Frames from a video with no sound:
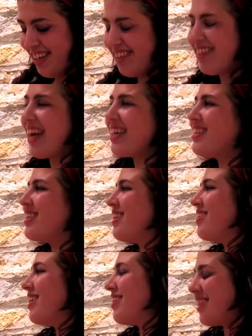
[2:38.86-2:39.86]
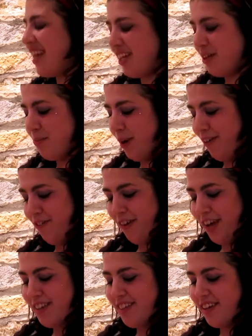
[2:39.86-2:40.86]
Legacy dictated by
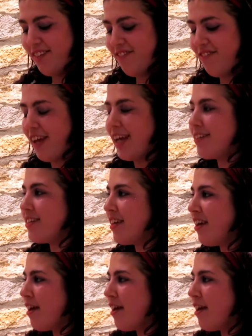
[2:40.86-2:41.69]
faith in fate.